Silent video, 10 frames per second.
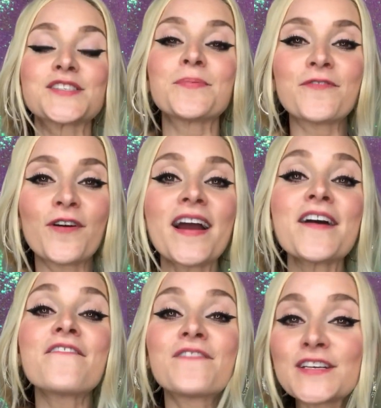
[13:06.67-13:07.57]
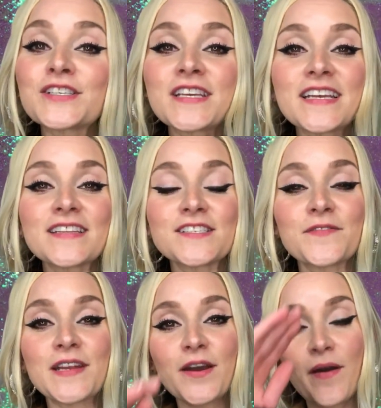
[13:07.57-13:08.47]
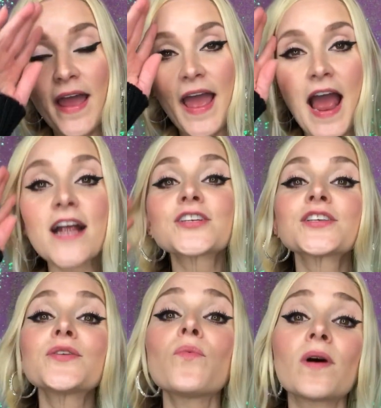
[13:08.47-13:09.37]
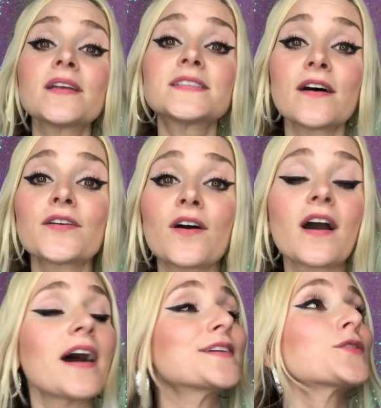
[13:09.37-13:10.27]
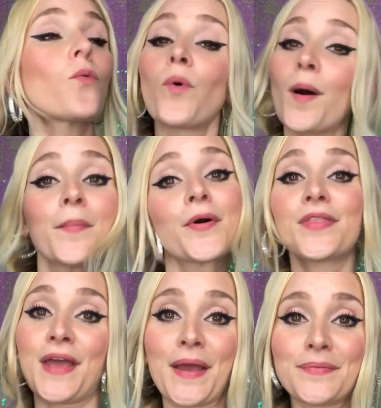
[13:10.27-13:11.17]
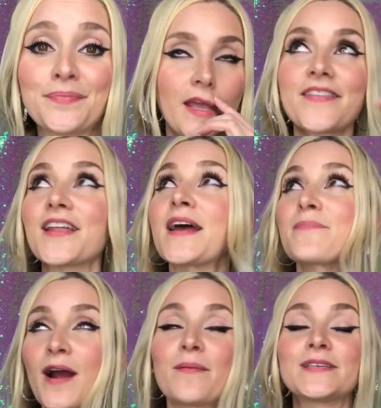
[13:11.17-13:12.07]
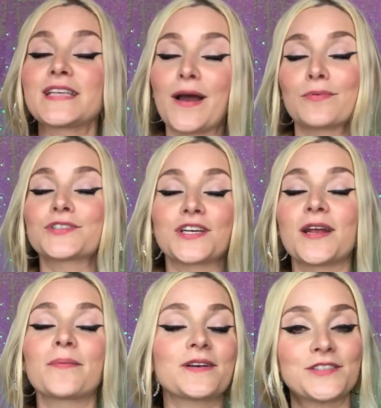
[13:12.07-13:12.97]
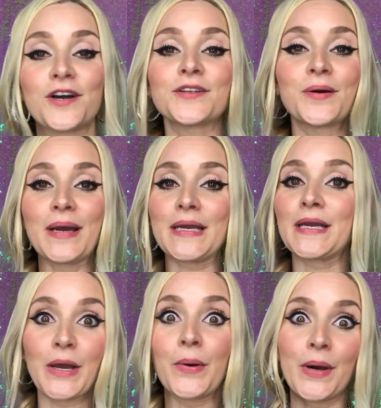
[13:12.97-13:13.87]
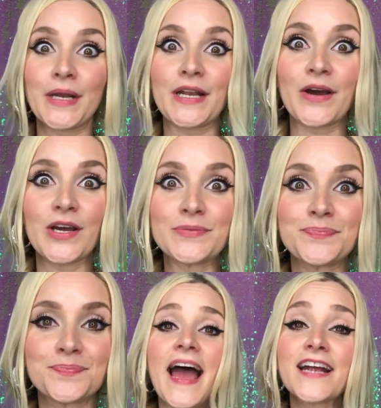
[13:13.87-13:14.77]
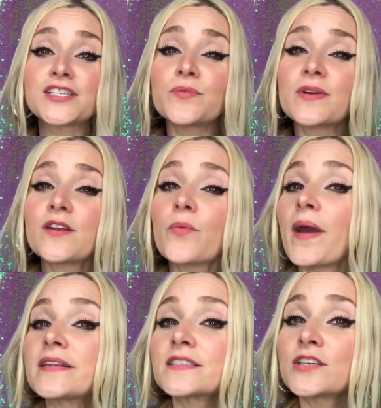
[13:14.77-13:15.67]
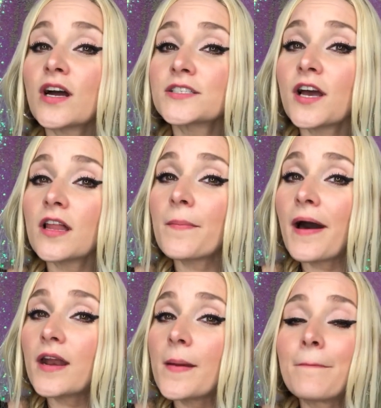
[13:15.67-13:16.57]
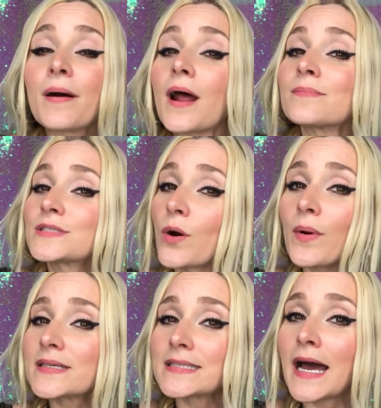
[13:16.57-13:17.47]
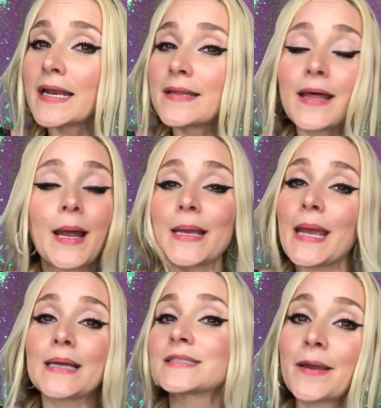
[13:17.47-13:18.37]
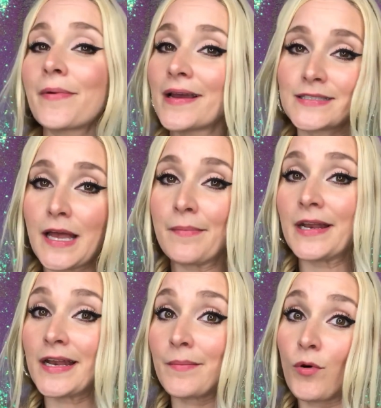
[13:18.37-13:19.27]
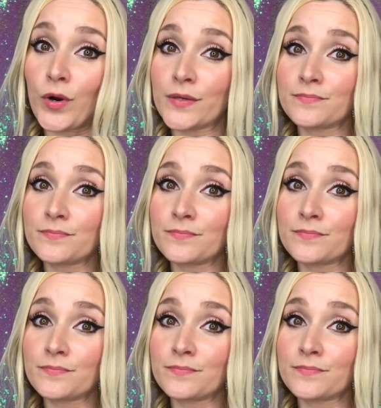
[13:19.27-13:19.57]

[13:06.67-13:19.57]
so before I officially end this video, I actually want to tell y'all guys one more thing. Then I promise I will shut up because y'all know I could go on and on. I actually wanted to wait to talk to y'all about it, but I'm so excited that I can't contain my excitement anymore.